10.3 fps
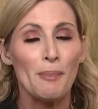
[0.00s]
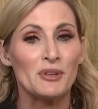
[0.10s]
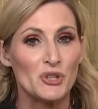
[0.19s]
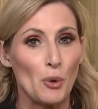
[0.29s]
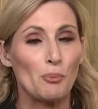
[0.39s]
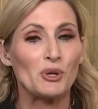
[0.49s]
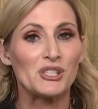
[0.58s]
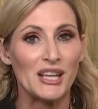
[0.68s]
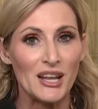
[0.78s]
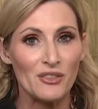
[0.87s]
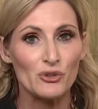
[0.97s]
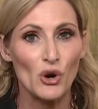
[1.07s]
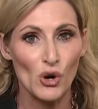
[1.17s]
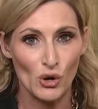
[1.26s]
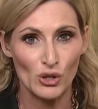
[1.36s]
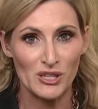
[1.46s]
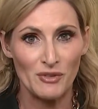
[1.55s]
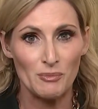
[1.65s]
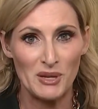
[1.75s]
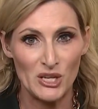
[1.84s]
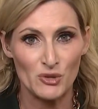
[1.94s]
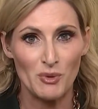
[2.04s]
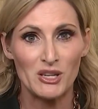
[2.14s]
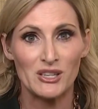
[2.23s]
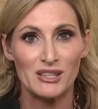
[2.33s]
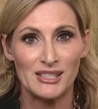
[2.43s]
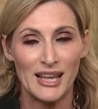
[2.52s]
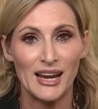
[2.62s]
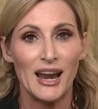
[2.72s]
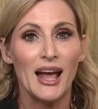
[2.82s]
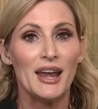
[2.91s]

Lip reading: So presenting those articles of impeachment to the Senate,